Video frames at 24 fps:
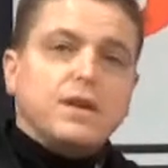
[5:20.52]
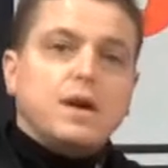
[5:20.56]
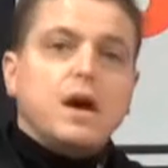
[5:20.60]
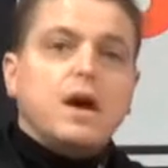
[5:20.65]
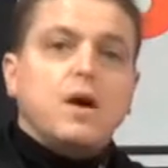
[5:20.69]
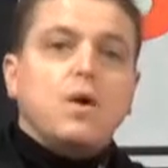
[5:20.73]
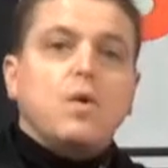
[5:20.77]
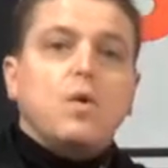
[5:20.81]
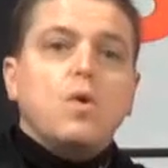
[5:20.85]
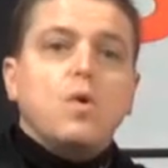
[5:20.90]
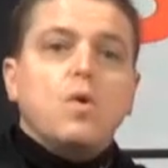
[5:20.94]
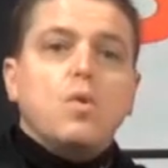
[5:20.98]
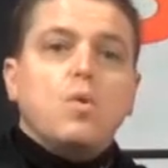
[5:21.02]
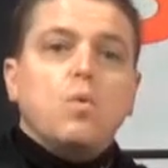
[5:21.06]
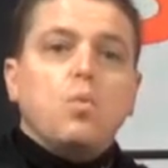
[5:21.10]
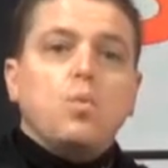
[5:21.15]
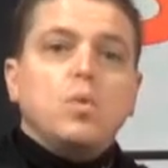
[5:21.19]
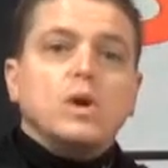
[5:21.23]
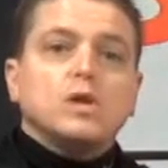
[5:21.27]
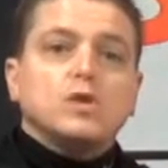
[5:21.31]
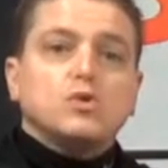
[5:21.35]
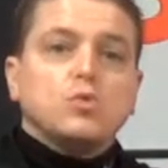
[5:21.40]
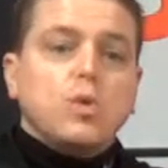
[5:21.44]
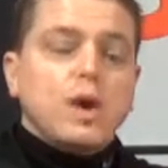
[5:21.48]
out
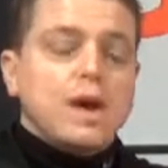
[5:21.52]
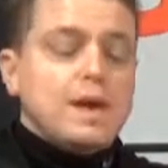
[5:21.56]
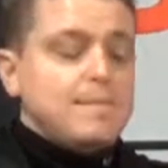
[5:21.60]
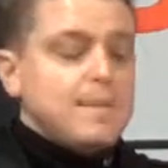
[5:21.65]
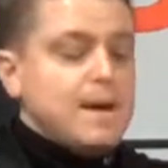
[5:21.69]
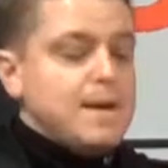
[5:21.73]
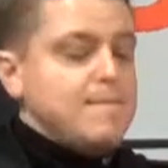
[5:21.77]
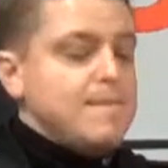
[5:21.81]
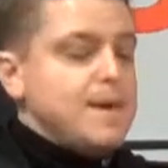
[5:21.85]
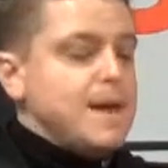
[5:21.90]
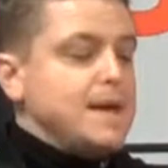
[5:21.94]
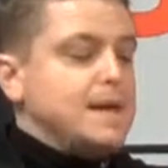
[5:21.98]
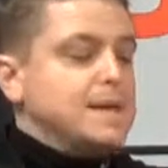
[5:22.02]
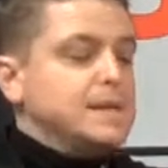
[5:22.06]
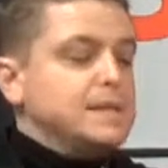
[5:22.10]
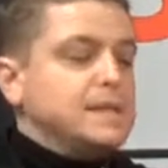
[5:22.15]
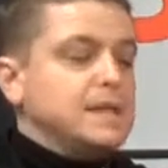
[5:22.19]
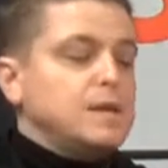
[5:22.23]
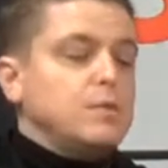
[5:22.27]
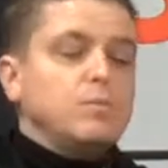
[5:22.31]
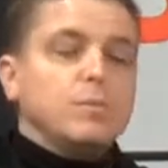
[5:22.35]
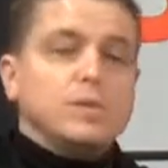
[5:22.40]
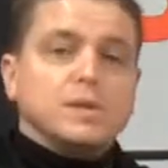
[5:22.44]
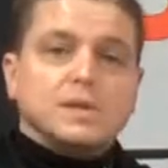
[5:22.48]
which way my
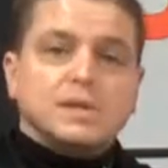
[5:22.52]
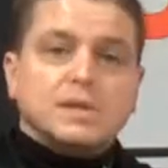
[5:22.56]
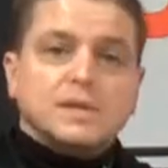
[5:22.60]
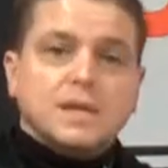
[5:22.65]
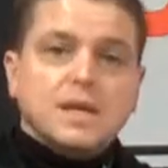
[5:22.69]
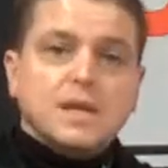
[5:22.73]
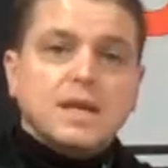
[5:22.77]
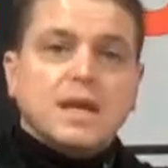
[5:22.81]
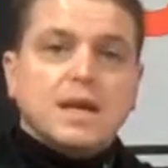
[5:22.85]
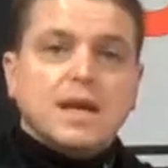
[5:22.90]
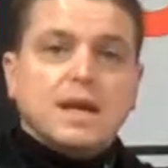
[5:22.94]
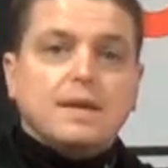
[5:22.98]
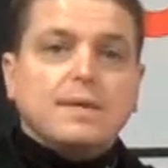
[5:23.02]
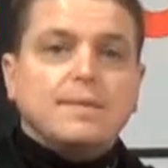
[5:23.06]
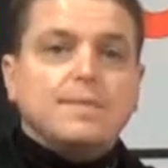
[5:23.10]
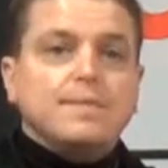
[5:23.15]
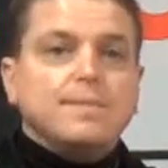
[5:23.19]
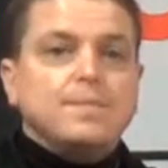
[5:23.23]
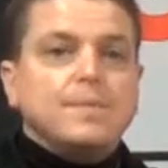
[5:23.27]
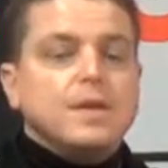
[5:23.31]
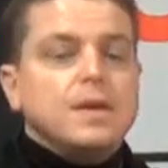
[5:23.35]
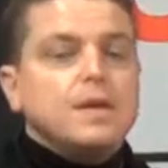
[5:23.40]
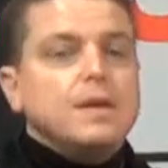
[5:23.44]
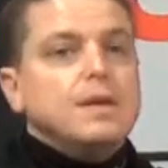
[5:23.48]
magazine was sitting,
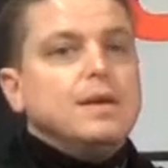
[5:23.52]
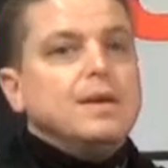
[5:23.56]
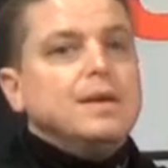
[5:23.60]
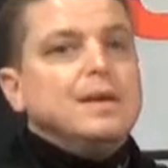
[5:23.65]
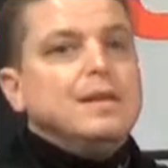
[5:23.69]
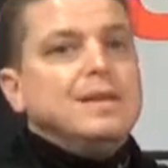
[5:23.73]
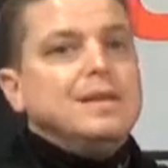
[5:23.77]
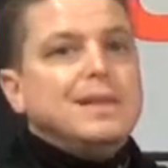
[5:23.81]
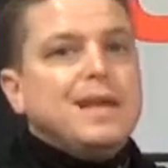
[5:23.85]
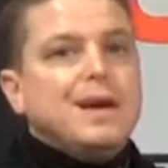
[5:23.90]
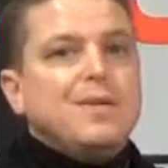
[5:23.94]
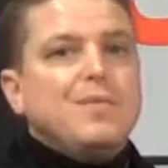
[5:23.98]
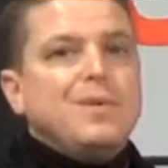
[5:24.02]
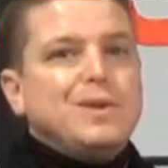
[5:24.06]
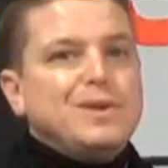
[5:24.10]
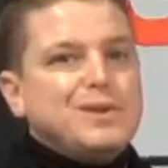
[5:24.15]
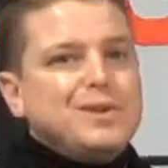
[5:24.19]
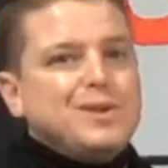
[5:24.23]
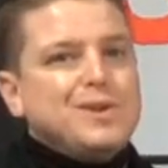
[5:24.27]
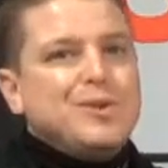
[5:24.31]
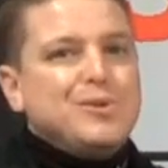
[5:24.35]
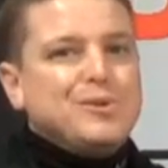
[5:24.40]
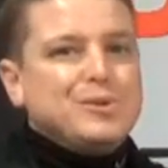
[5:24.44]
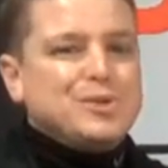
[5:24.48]
that wouldn't
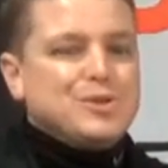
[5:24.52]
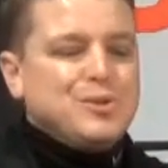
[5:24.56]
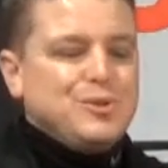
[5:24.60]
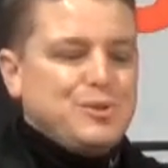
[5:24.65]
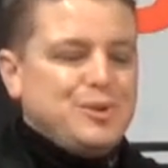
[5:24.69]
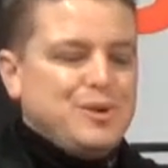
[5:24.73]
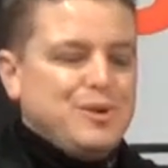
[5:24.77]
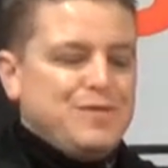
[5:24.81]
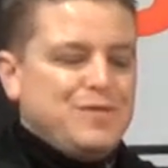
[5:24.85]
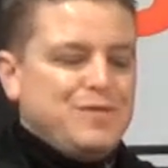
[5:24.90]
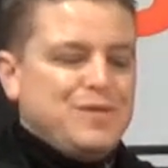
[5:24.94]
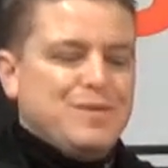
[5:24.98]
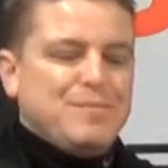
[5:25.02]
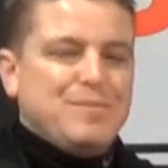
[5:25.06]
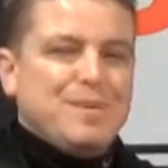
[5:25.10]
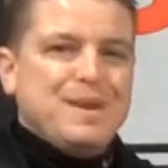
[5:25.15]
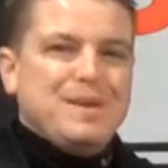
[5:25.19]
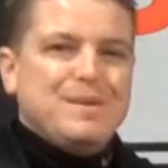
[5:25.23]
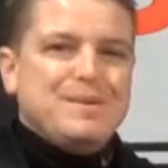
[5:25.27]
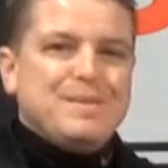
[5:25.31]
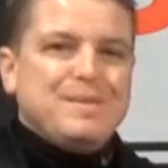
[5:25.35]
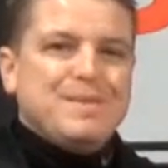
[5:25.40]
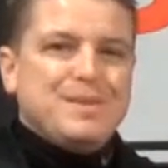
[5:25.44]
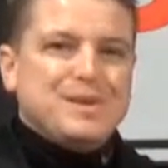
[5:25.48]
go so good for
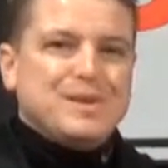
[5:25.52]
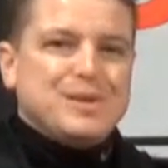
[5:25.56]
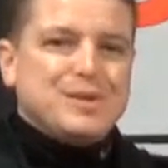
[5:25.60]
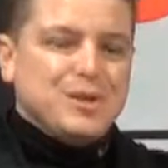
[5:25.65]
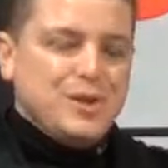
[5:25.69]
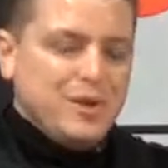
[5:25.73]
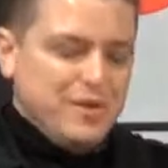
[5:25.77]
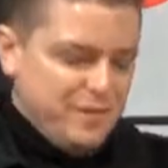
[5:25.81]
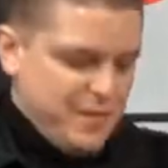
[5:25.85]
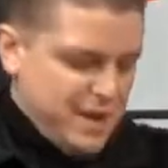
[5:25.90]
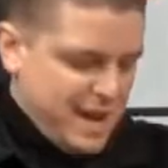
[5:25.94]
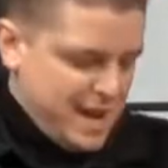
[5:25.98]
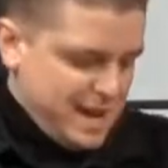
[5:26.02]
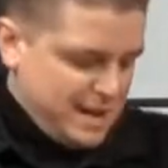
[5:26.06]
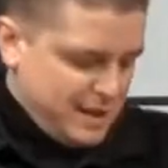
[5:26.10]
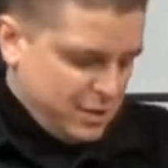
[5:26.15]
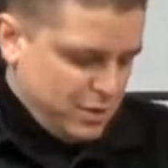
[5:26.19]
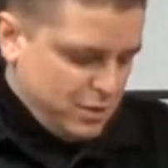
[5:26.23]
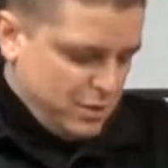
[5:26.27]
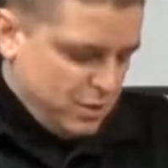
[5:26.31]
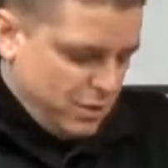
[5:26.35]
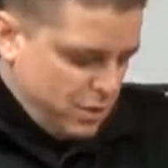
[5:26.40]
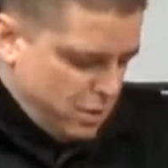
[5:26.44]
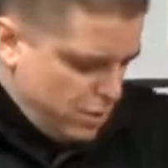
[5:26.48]
me. So if I had to
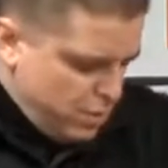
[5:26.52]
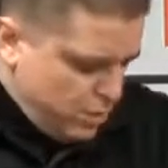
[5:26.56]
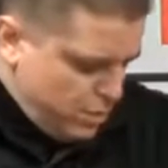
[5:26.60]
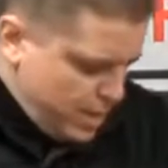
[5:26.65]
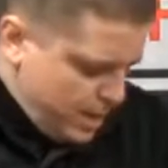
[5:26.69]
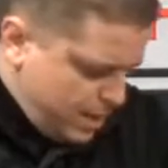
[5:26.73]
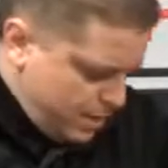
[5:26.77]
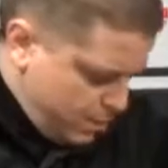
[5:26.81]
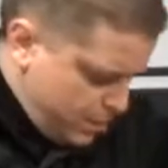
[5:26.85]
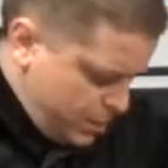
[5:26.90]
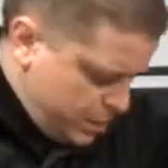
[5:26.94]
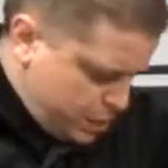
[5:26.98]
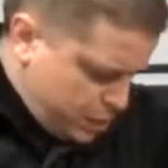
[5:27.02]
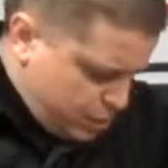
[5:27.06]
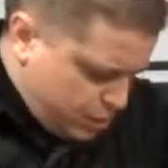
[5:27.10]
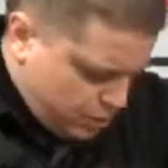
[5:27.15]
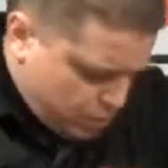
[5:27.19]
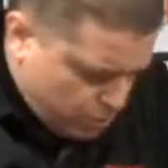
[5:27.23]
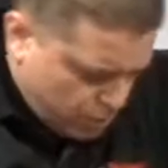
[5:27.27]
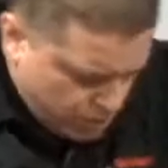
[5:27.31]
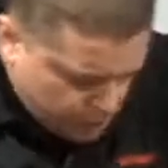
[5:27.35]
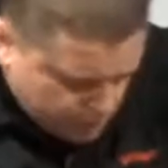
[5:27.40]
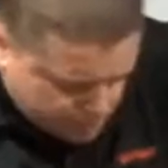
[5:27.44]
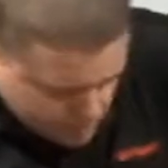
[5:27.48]
go, oh wait,
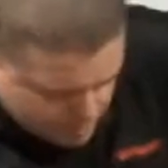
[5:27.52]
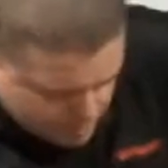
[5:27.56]
where's my